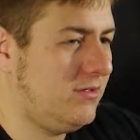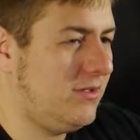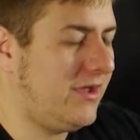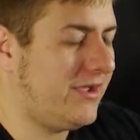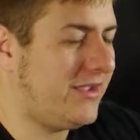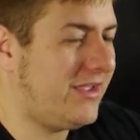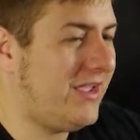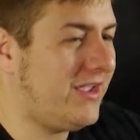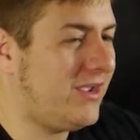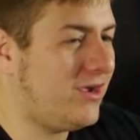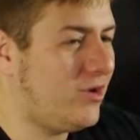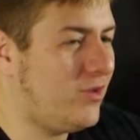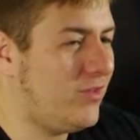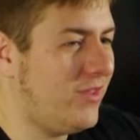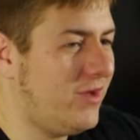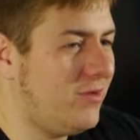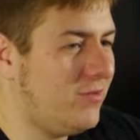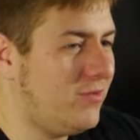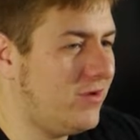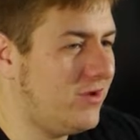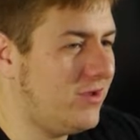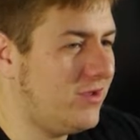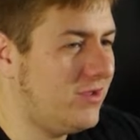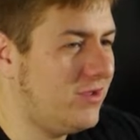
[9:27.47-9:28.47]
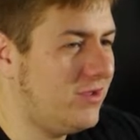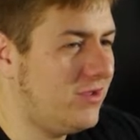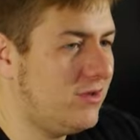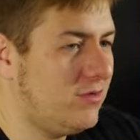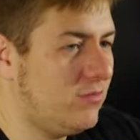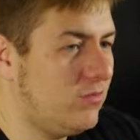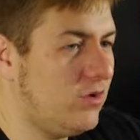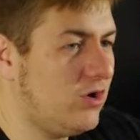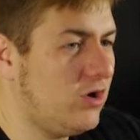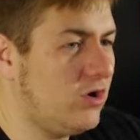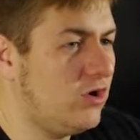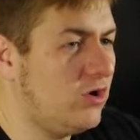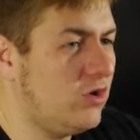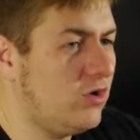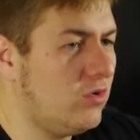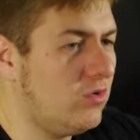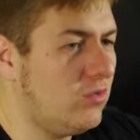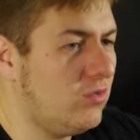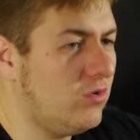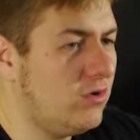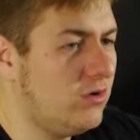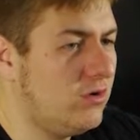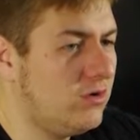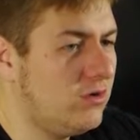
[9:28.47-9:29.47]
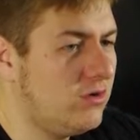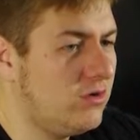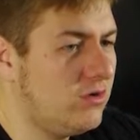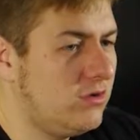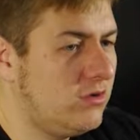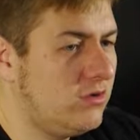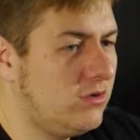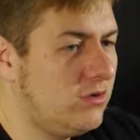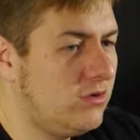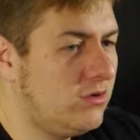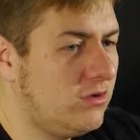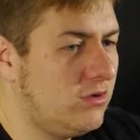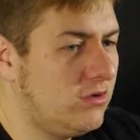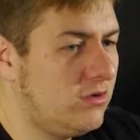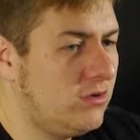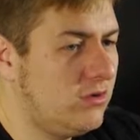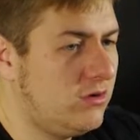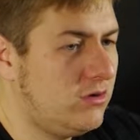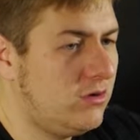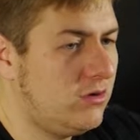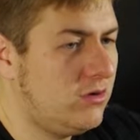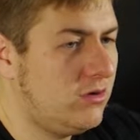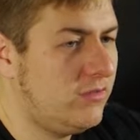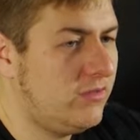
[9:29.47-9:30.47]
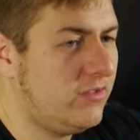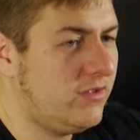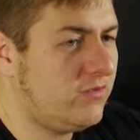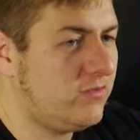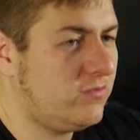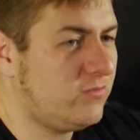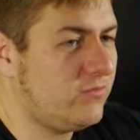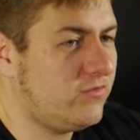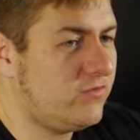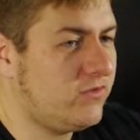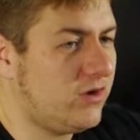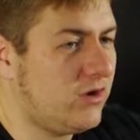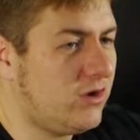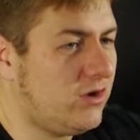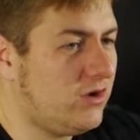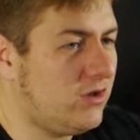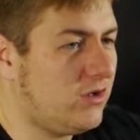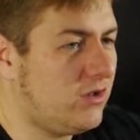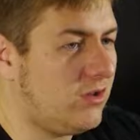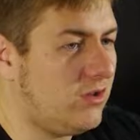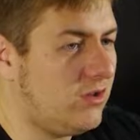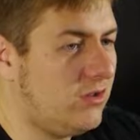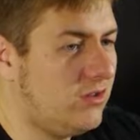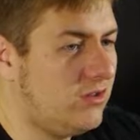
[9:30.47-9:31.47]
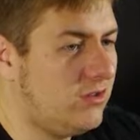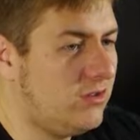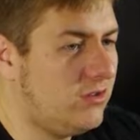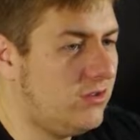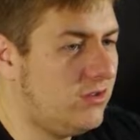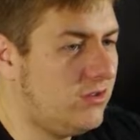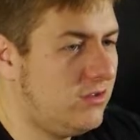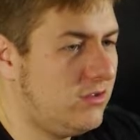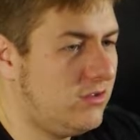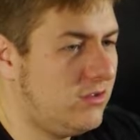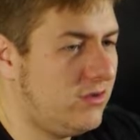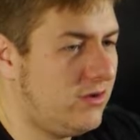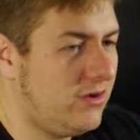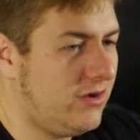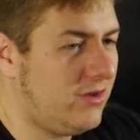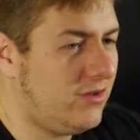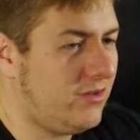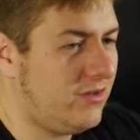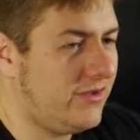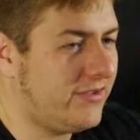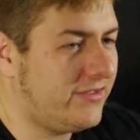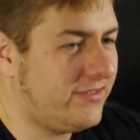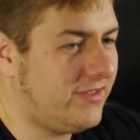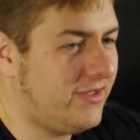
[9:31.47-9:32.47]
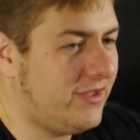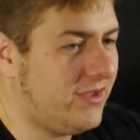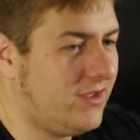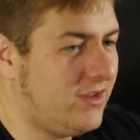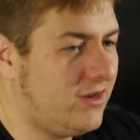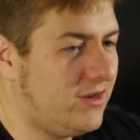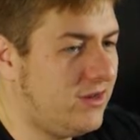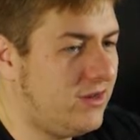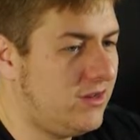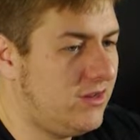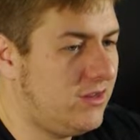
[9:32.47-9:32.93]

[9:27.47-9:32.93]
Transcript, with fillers: I can't go that way. Whoa. This one's tall. I don't like that.